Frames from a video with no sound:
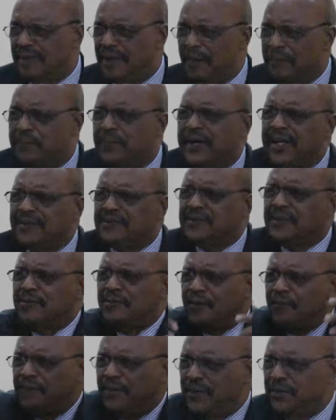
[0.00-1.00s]
a
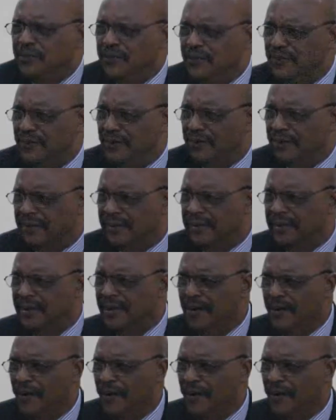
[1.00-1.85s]
president of a union,